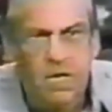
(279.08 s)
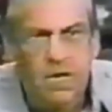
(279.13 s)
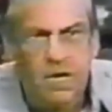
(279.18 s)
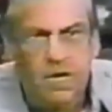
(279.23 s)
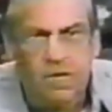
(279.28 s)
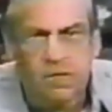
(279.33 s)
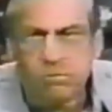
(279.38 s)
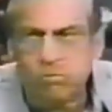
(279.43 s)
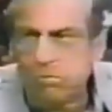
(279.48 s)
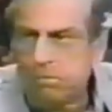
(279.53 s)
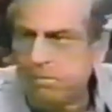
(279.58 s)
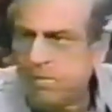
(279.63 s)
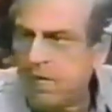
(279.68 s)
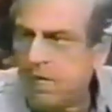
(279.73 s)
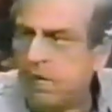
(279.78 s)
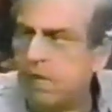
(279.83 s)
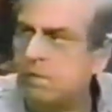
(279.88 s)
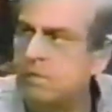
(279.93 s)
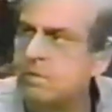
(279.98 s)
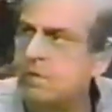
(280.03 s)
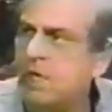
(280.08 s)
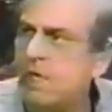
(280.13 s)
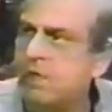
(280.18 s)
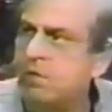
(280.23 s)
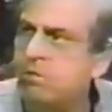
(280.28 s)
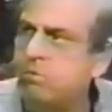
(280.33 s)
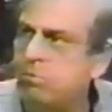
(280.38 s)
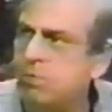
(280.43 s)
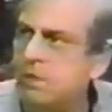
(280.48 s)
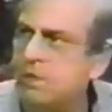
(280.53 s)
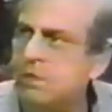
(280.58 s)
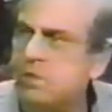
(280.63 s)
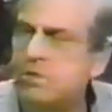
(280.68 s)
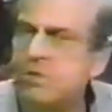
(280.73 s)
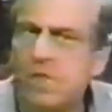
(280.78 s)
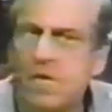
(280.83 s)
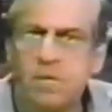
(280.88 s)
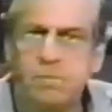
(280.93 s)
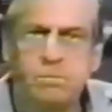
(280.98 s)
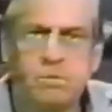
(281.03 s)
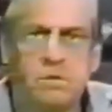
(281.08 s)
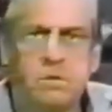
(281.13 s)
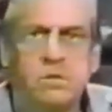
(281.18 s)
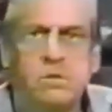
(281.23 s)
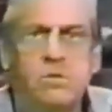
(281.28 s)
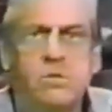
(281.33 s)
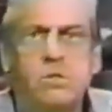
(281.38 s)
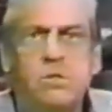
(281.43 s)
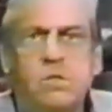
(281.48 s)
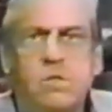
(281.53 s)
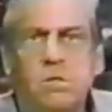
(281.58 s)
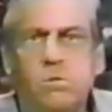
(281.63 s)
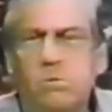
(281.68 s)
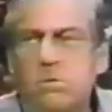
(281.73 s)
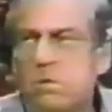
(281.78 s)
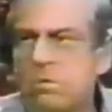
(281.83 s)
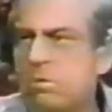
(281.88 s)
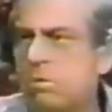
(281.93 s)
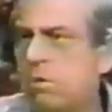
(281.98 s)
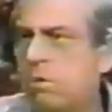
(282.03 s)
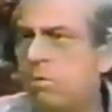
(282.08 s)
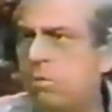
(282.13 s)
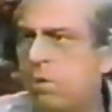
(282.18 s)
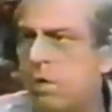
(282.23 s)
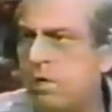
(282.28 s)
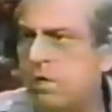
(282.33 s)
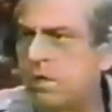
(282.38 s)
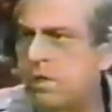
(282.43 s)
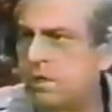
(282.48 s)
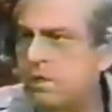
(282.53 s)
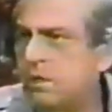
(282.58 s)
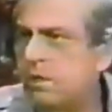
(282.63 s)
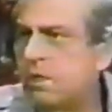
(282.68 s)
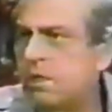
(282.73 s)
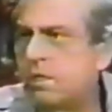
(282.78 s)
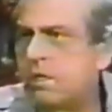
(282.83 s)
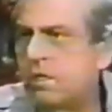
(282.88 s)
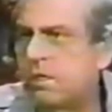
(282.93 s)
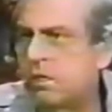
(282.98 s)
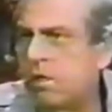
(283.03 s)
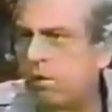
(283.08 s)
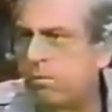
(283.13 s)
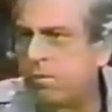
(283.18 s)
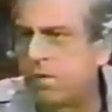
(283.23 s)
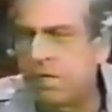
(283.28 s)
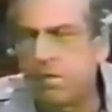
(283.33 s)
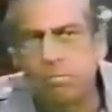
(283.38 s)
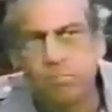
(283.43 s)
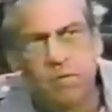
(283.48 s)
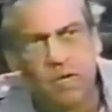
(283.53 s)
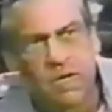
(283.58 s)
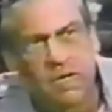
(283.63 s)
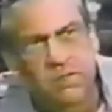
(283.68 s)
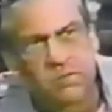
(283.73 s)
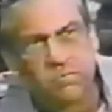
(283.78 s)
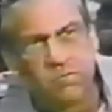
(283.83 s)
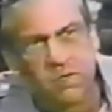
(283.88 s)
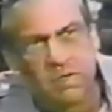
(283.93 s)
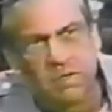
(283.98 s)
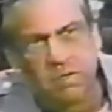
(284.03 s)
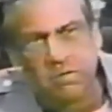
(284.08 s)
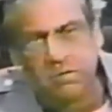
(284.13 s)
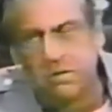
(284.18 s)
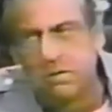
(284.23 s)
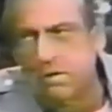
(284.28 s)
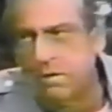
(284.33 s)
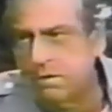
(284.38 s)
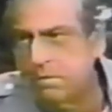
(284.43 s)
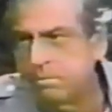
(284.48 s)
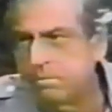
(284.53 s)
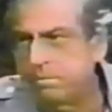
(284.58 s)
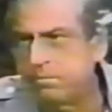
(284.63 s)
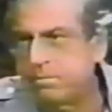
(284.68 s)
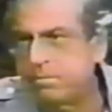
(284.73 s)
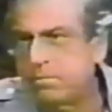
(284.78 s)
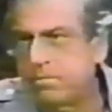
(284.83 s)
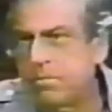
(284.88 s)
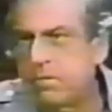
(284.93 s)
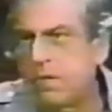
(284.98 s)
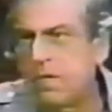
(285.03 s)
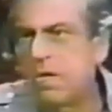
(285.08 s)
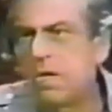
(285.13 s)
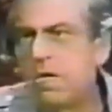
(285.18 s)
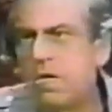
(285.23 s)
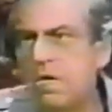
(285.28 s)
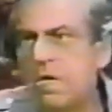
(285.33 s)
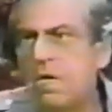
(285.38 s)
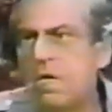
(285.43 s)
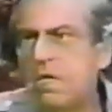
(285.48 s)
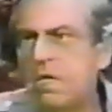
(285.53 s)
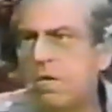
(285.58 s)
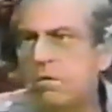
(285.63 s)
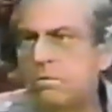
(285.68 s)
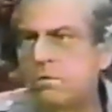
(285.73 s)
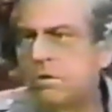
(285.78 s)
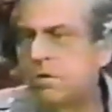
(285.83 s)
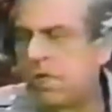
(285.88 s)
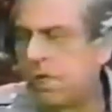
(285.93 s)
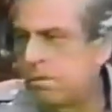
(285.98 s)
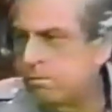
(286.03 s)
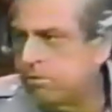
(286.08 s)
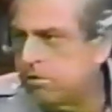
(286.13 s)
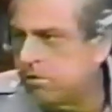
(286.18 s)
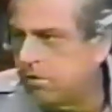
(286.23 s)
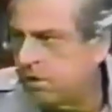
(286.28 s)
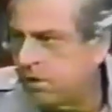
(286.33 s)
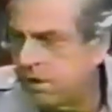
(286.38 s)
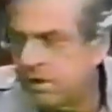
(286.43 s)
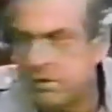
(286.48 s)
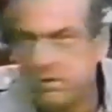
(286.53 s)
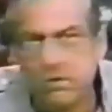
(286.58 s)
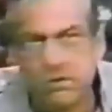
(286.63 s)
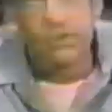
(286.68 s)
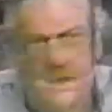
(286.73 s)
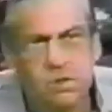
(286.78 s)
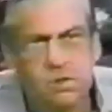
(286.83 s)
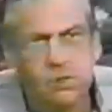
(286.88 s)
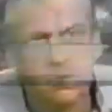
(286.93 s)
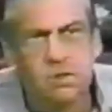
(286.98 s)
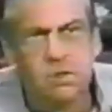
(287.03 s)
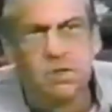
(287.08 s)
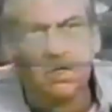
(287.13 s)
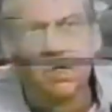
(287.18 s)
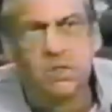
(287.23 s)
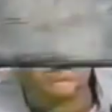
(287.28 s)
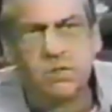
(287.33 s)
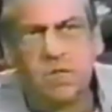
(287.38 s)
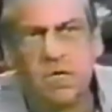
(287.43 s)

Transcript: Ezra Pound had three disciples who were awarded the Nobel Prize for Literature. That was James Joyce, T.S.